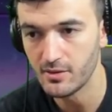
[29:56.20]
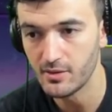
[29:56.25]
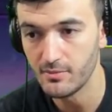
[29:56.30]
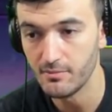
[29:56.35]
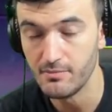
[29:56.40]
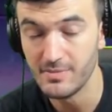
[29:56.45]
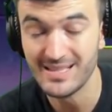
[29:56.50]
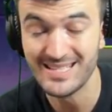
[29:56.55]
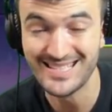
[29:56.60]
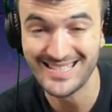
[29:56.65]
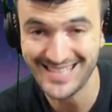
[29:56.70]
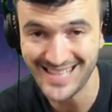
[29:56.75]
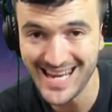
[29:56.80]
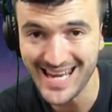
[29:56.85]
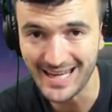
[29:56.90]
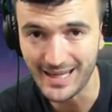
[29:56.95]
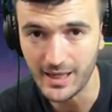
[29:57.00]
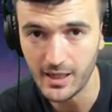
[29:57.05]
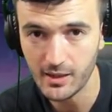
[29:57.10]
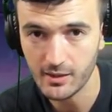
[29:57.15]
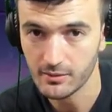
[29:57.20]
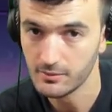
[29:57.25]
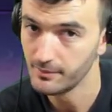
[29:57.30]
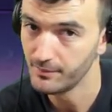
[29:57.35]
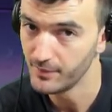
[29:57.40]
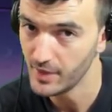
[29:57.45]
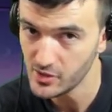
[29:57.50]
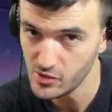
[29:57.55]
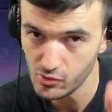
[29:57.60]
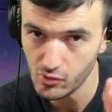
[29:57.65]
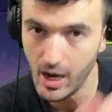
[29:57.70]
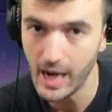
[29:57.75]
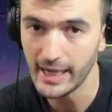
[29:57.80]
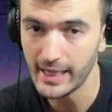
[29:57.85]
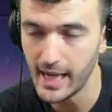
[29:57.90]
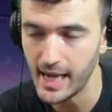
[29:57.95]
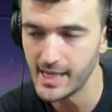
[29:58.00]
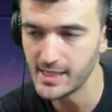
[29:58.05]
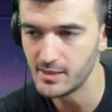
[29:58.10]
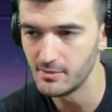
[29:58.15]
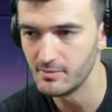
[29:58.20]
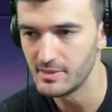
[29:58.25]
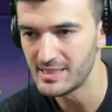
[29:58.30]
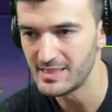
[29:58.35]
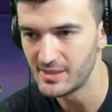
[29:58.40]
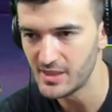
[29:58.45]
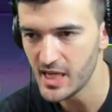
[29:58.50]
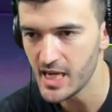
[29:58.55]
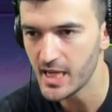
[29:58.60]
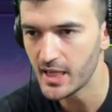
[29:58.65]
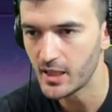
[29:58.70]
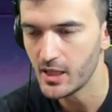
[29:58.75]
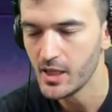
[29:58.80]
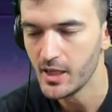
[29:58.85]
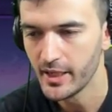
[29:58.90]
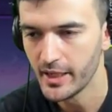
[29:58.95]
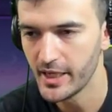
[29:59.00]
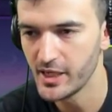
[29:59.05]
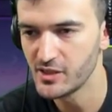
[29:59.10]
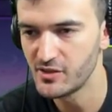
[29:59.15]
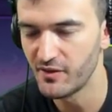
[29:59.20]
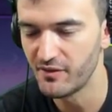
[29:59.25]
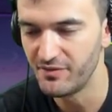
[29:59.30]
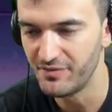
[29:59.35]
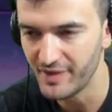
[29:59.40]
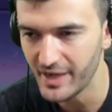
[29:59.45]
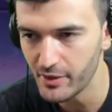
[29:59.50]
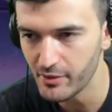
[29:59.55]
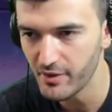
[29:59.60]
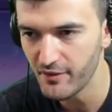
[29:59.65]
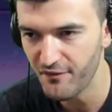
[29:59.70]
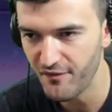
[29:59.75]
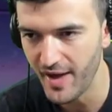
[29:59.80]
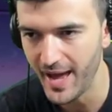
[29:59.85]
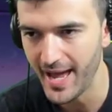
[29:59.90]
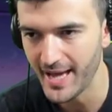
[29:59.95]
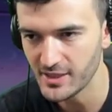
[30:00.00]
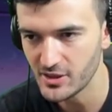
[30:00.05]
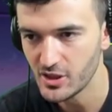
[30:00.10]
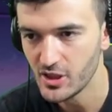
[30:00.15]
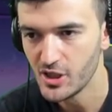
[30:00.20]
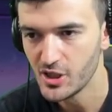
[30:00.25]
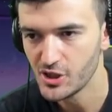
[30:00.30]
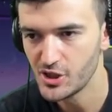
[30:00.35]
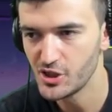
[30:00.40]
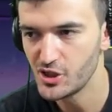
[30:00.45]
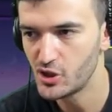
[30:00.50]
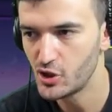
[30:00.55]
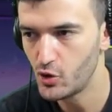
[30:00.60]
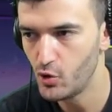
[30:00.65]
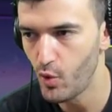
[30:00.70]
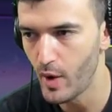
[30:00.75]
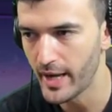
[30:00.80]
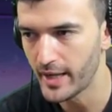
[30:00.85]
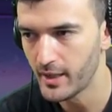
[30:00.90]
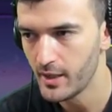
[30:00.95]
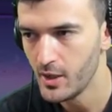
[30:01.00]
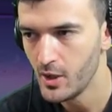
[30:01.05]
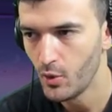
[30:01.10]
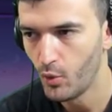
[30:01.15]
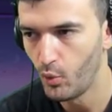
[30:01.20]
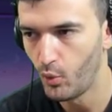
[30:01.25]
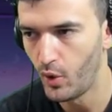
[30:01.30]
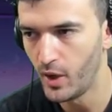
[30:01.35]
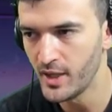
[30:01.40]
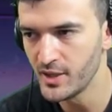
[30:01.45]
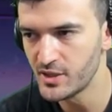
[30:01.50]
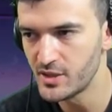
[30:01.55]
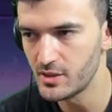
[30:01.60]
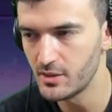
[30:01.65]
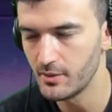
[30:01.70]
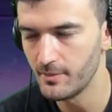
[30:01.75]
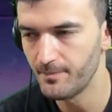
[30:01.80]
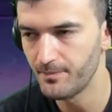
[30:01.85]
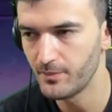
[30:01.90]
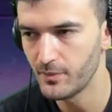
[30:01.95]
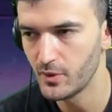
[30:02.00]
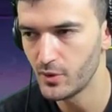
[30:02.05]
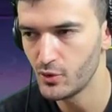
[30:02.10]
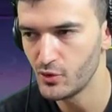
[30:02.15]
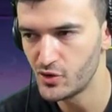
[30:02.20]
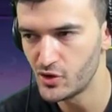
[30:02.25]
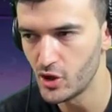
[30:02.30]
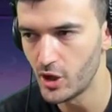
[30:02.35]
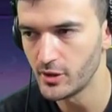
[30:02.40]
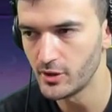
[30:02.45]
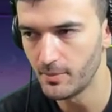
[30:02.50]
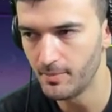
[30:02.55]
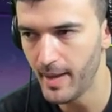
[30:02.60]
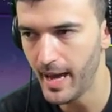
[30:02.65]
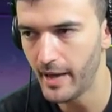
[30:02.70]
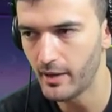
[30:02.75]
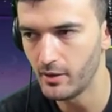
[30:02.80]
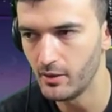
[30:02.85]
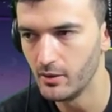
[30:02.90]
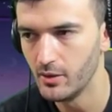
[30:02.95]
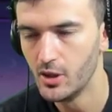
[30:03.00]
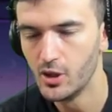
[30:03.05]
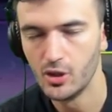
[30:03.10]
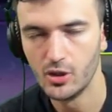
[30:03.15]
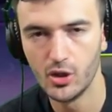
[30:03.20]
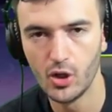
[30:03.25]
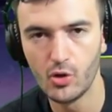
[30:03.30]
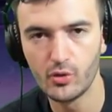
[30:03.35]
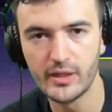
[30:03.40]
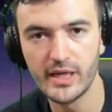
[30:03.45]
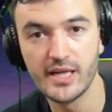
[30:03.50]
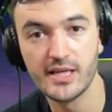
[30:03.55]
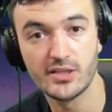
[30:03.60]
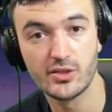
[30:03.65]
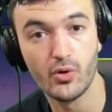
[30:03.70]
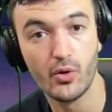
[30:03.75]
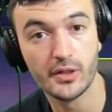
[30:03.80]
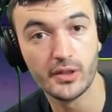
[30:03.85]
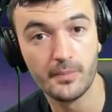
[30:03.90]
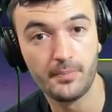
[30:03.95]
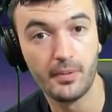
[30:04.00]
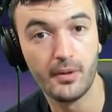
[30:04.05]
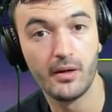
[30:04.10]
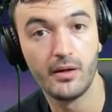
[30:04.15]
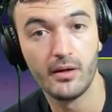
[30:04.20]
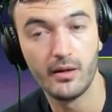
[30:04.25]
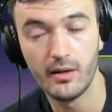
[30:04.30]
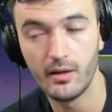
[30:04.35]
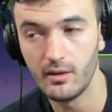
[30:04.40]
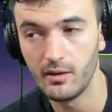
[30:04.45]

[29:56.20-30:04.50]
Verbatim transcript: Mystique. That's right, guys. Mystique is very fast. She's quick. Once you start the battle, Loki is going to put